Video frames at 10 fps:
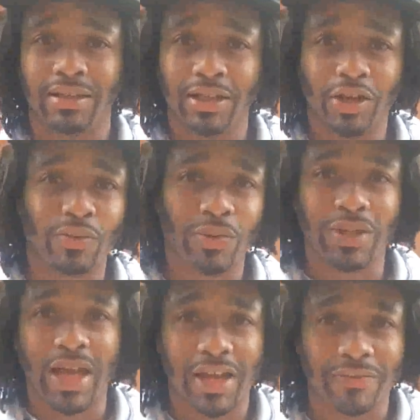literal
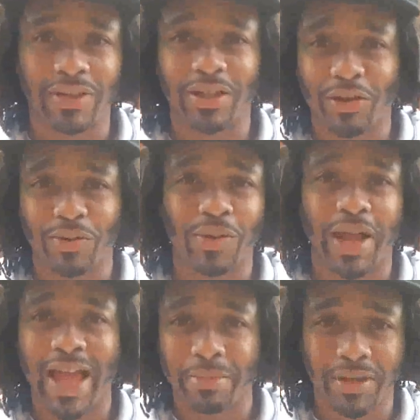life, a literal
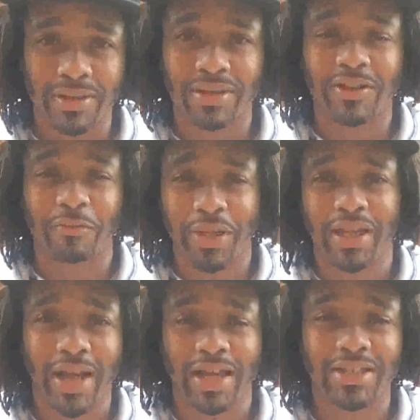habit of
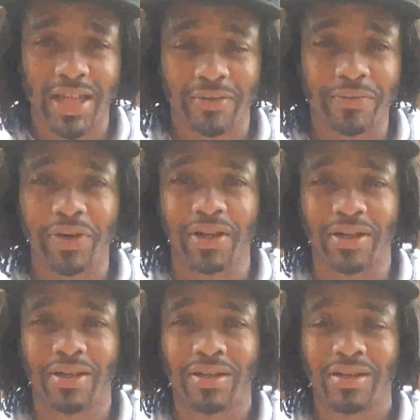being hijack free.
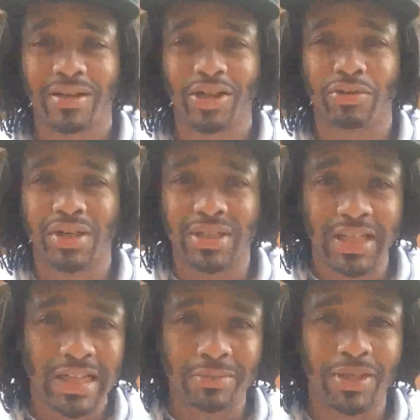You're
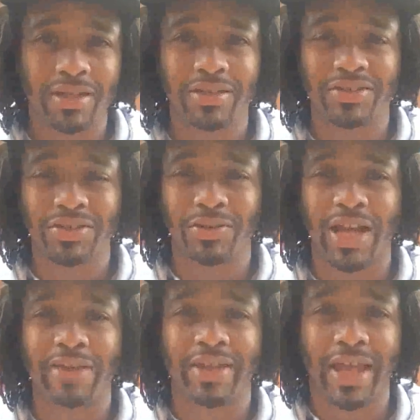redeemed because you
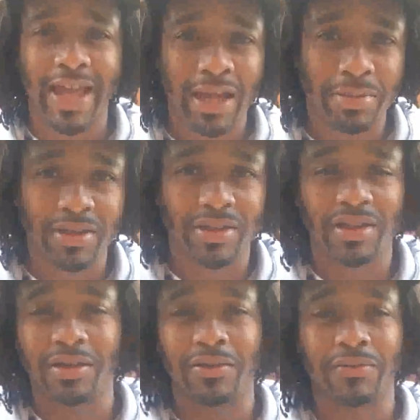have a habit
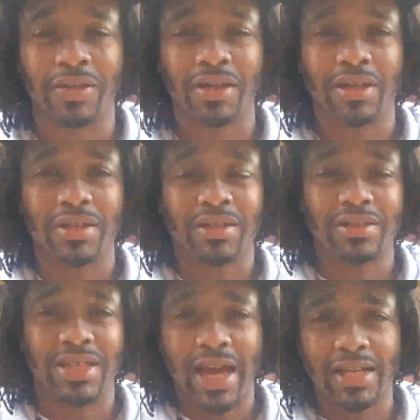of
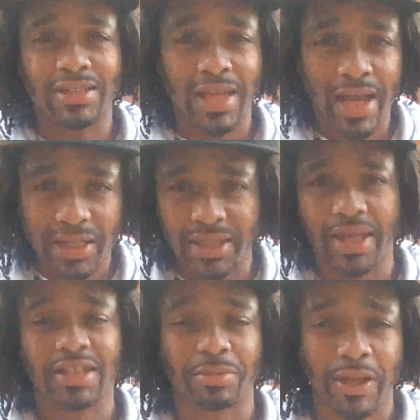dodging
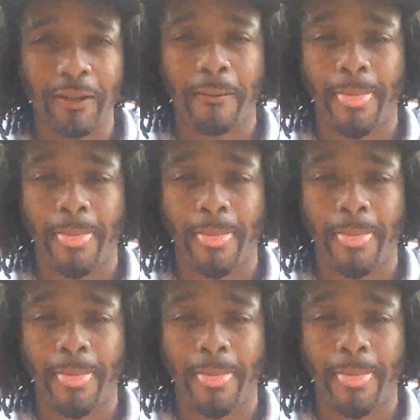hijacks, man.